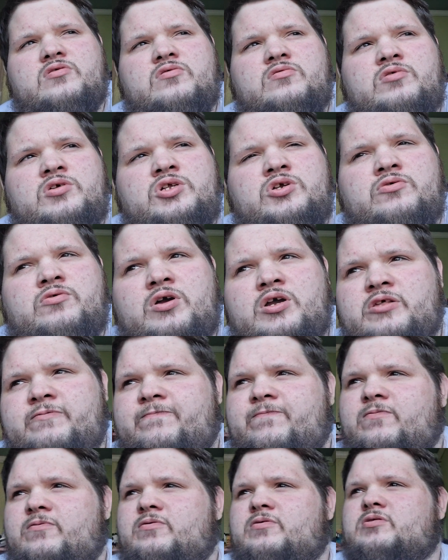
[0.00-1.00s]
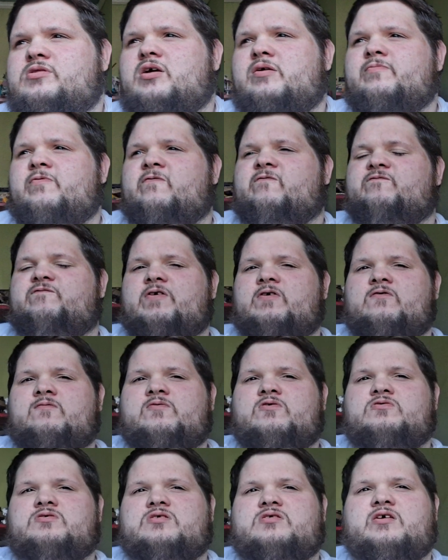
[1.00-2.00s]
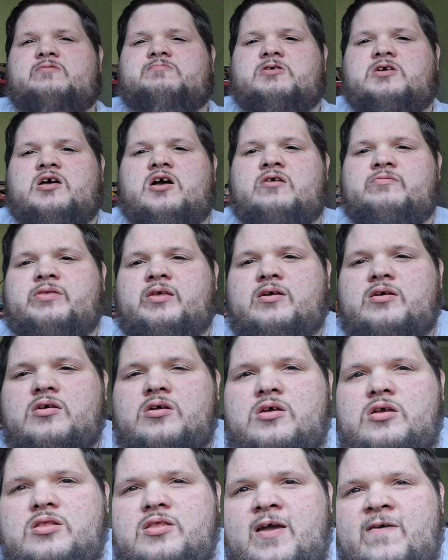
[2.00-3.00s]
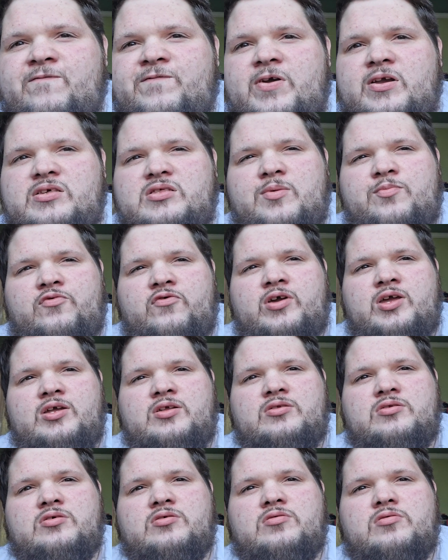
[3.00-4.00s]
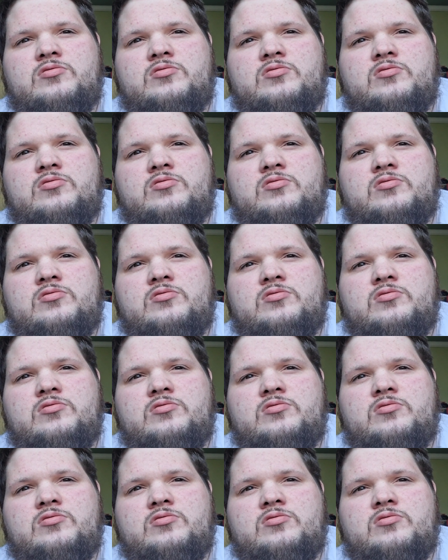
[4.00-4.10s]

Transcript: which requires time of pheromones and stuff to calm that affects the brain.